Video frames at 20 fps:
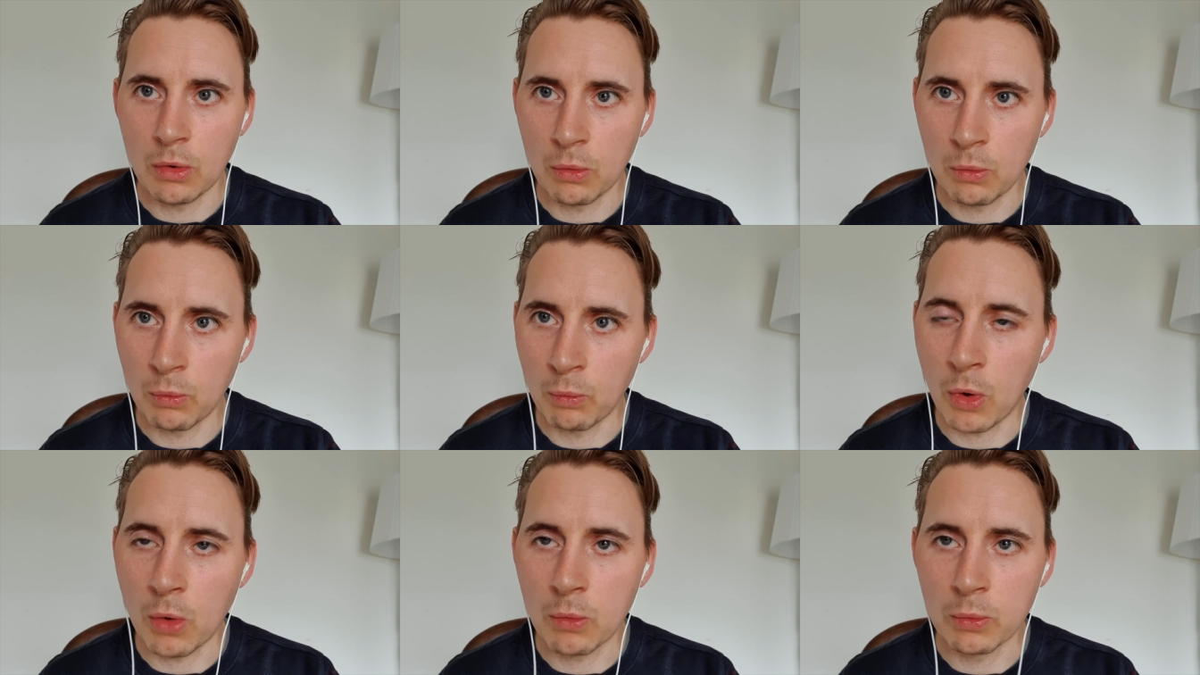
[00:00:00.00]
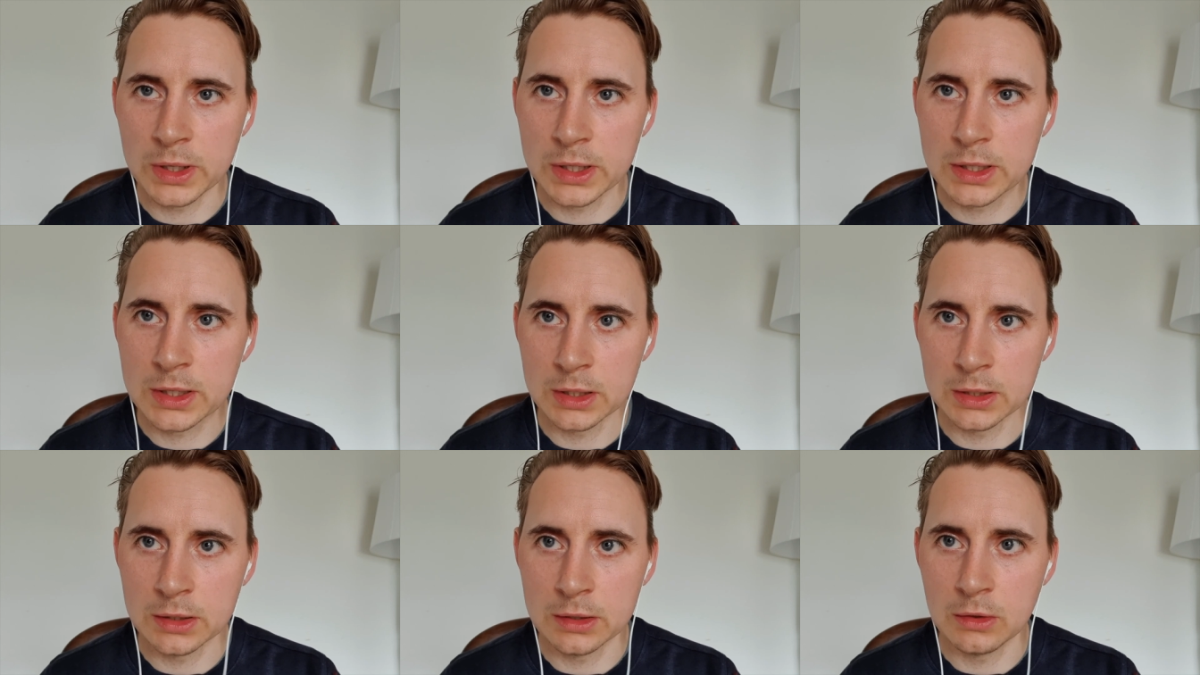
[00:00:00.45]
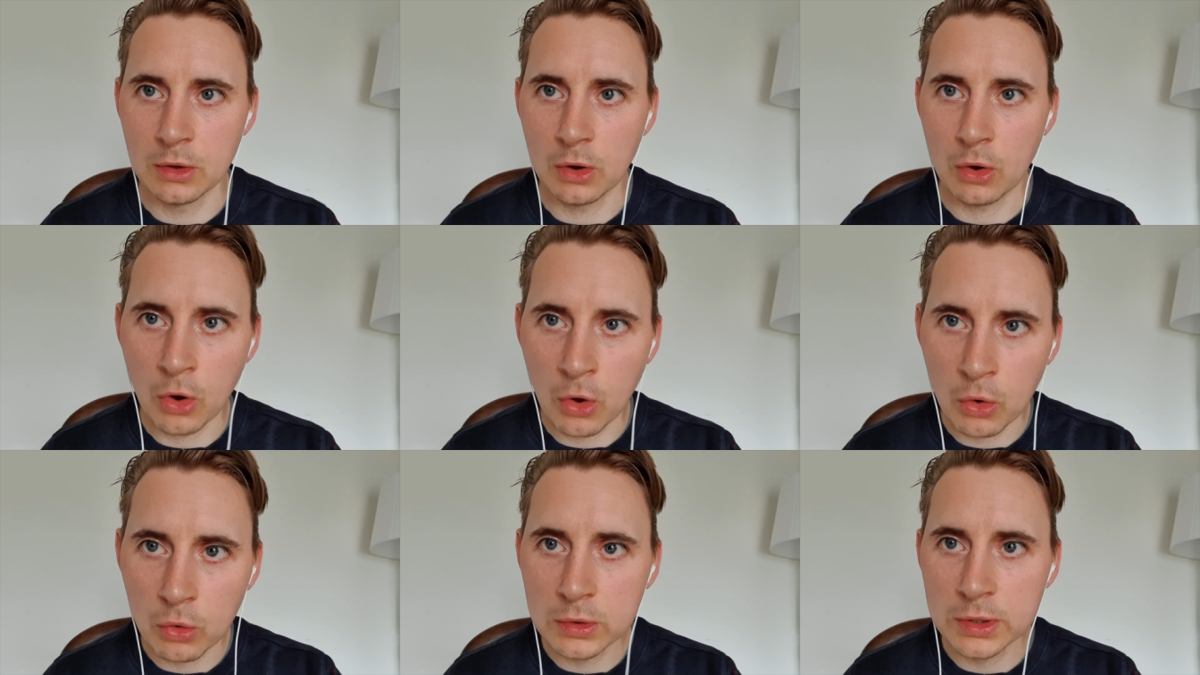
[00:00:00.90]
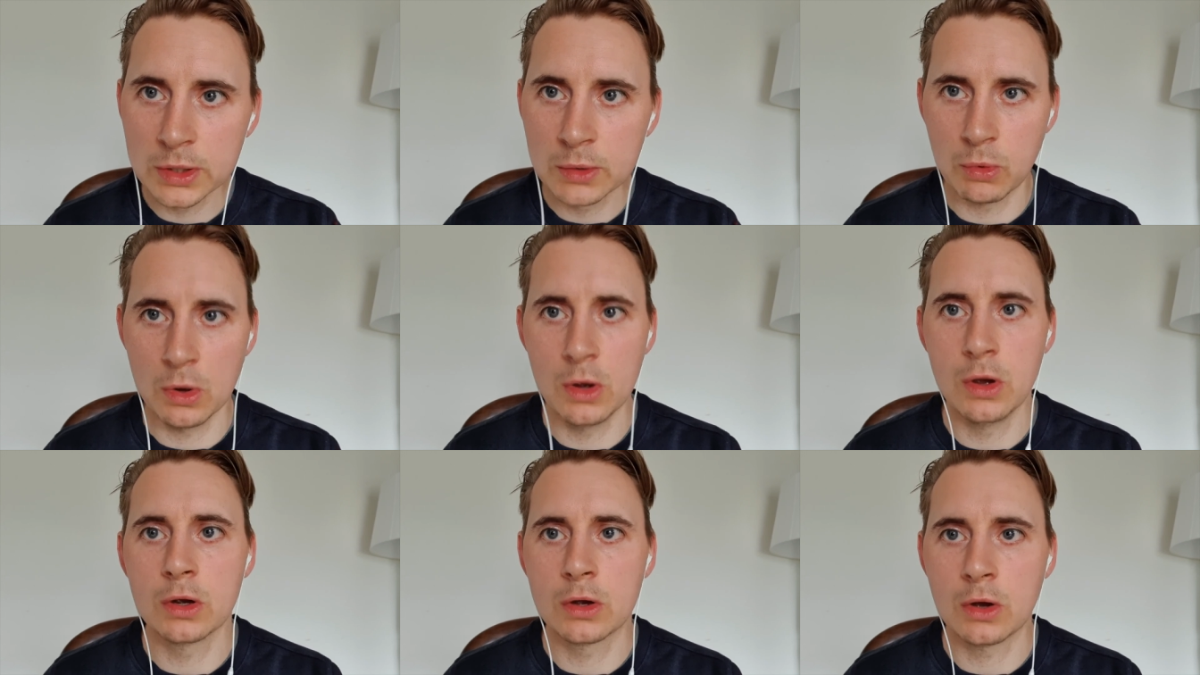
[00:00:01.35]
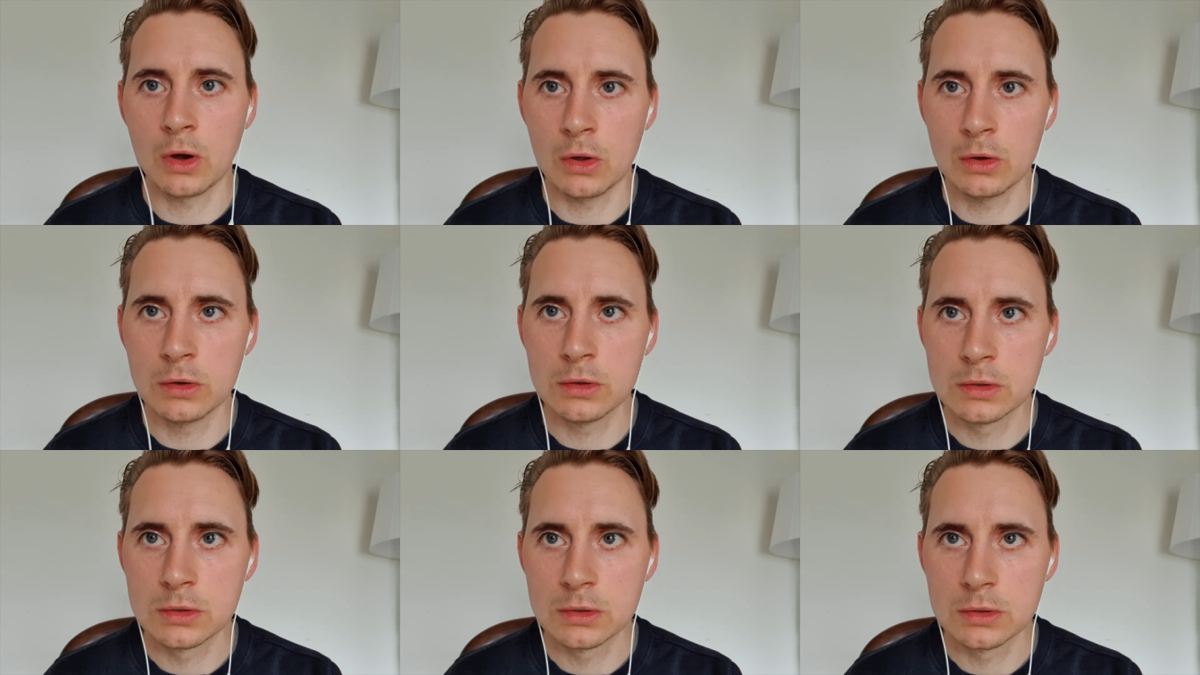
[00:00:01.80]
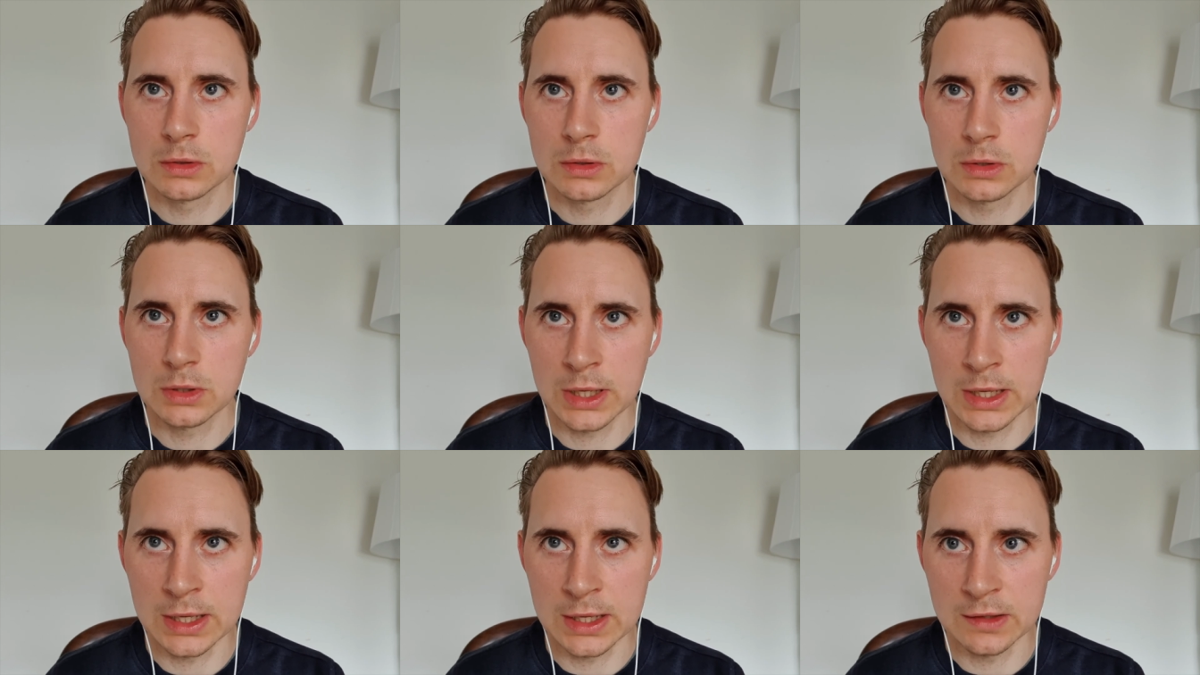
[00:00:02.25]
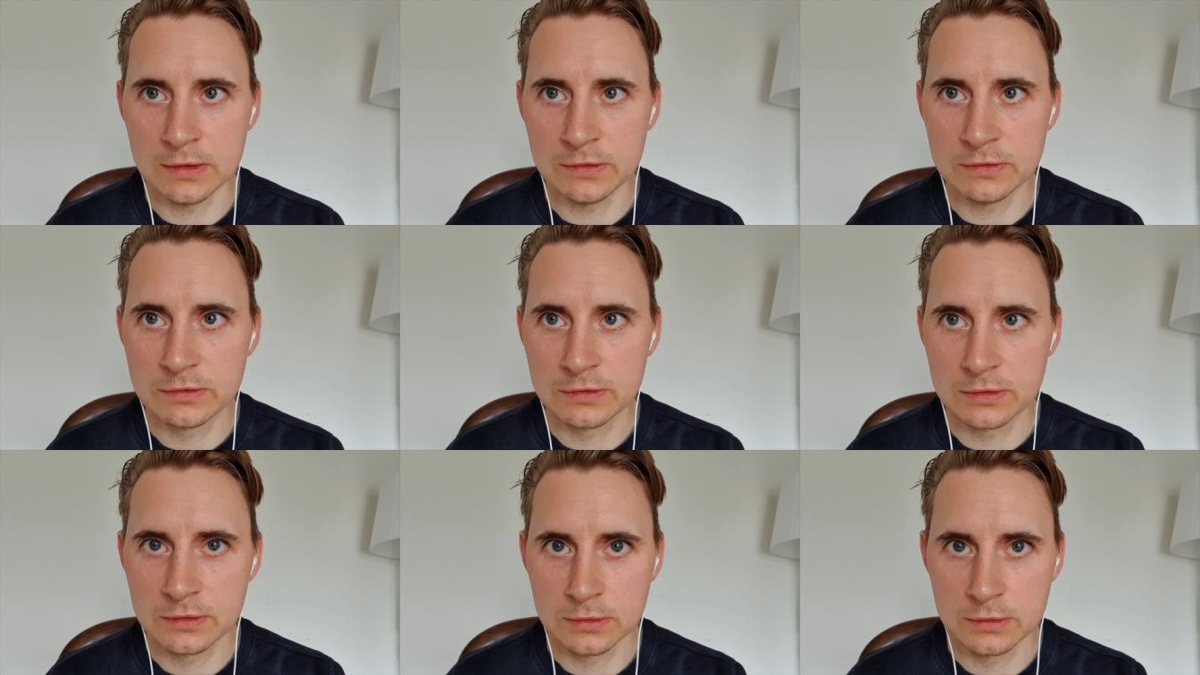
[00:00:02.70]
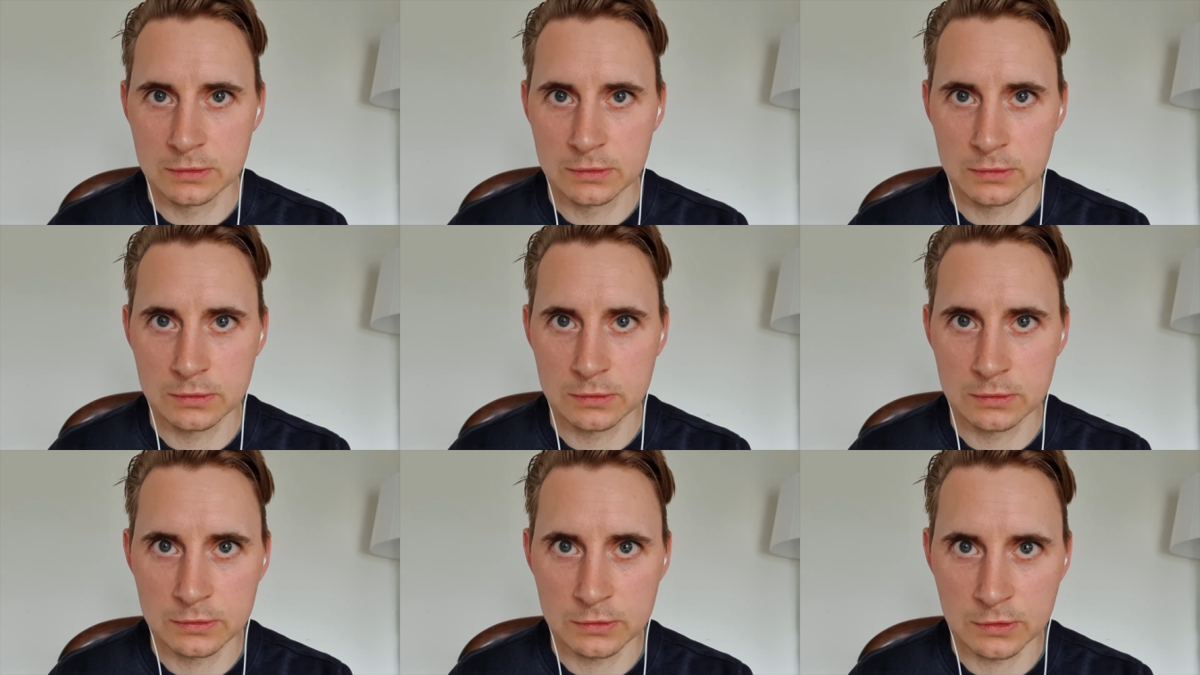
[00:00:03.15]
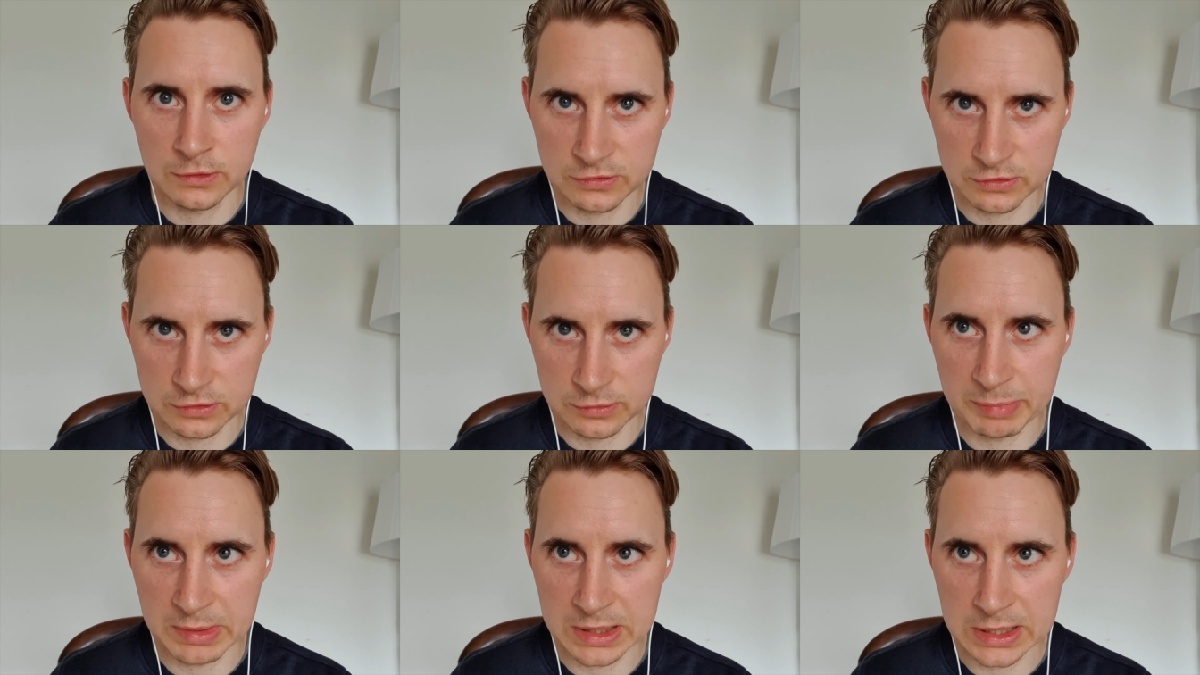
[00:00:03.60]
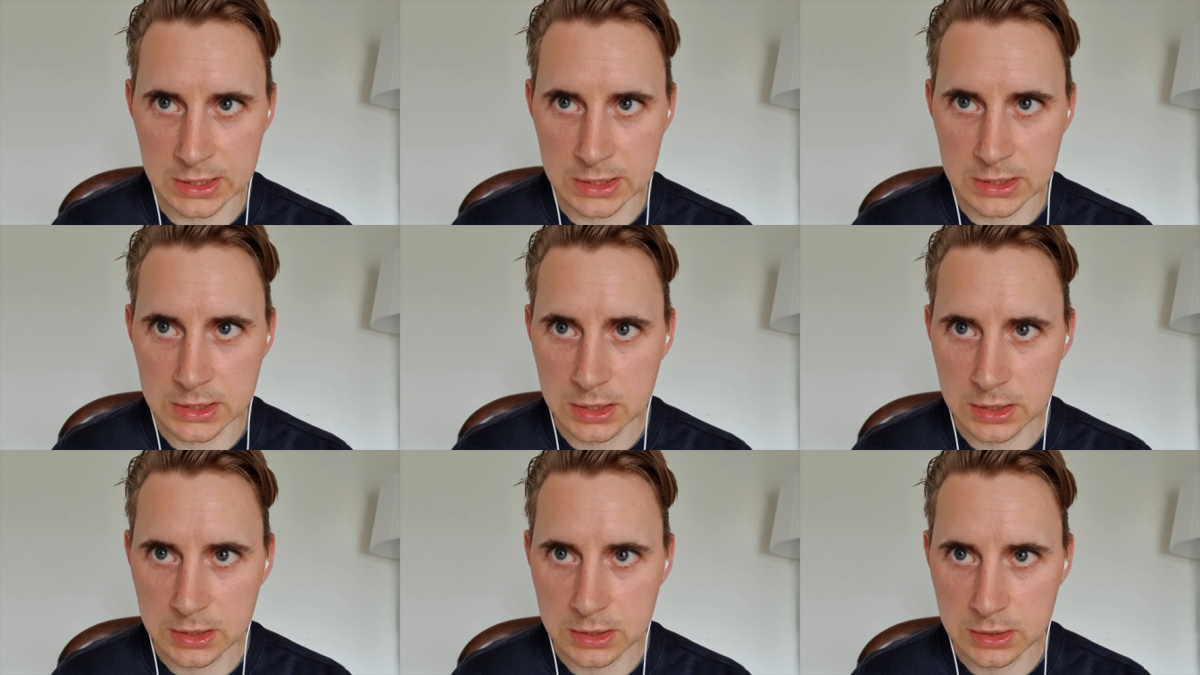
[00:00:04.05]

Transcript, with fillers: what we can only work on is the speed